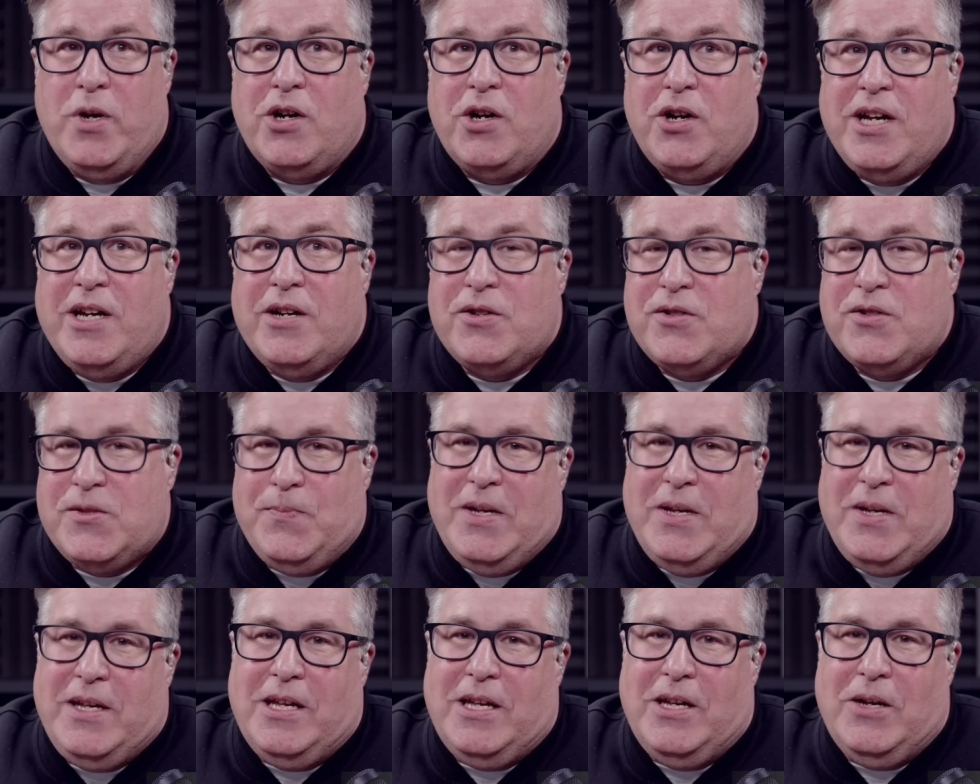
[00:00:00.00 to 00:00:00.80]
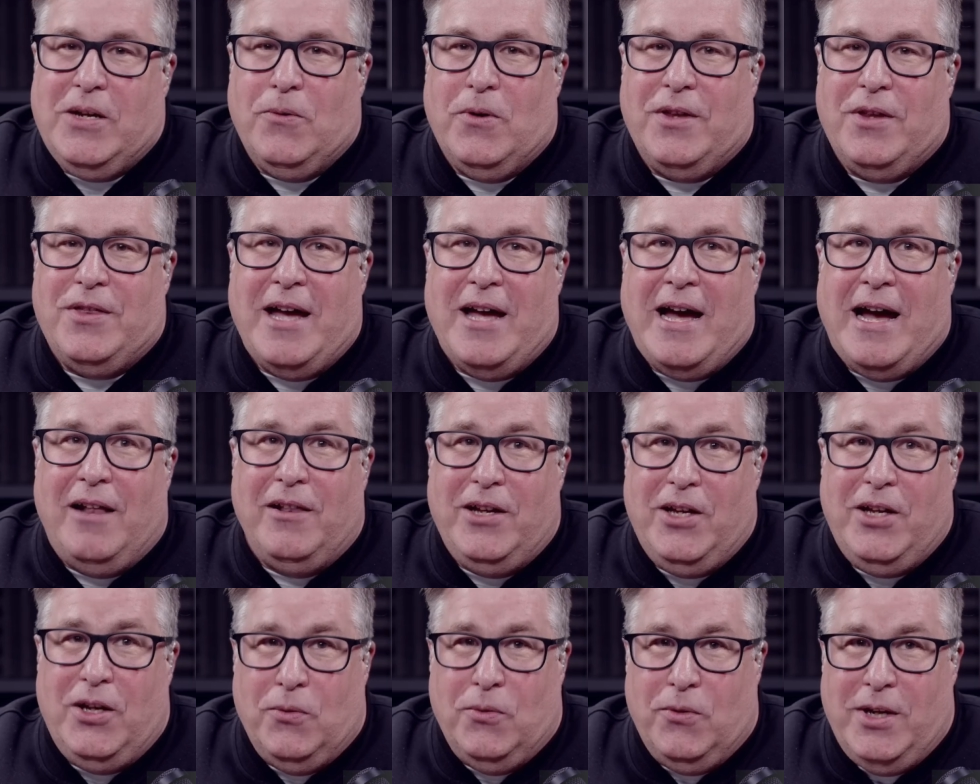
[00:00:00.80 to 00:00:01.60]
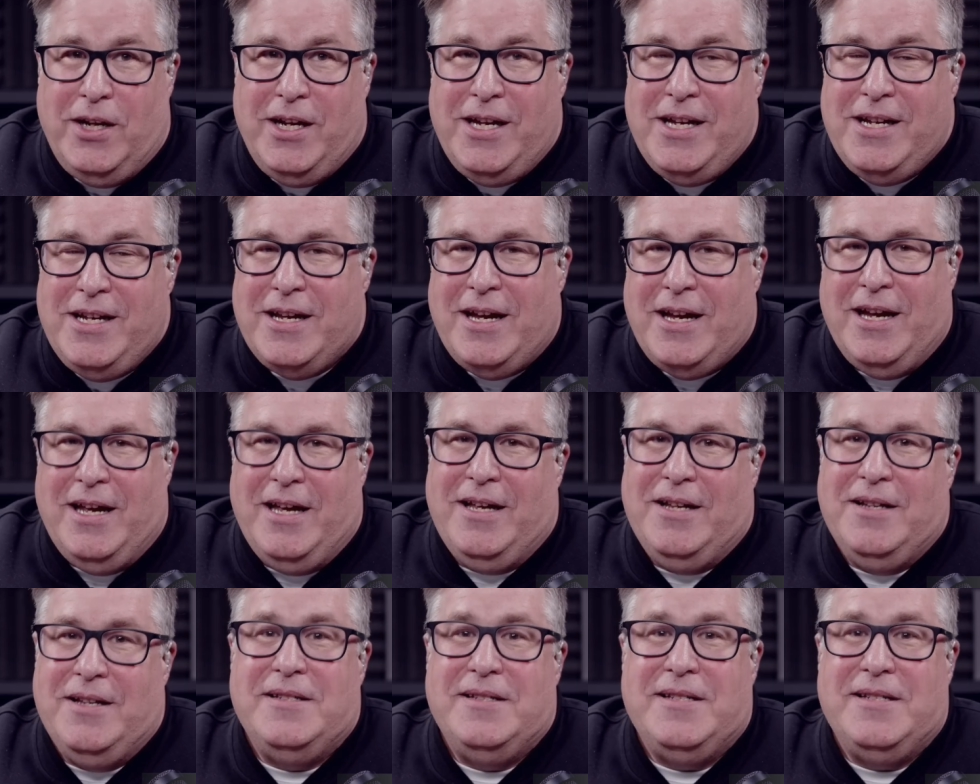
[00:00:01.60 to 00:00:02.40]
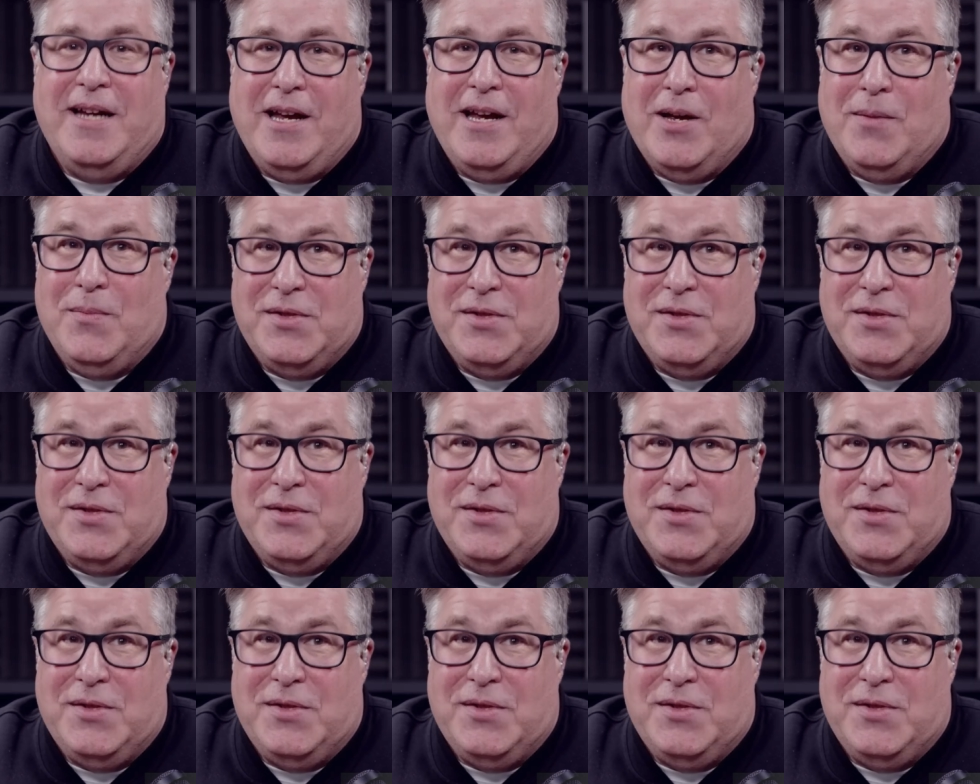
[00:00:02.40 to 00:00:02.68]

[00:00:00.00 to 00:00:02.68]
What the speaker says: here speaking with Greene and Tam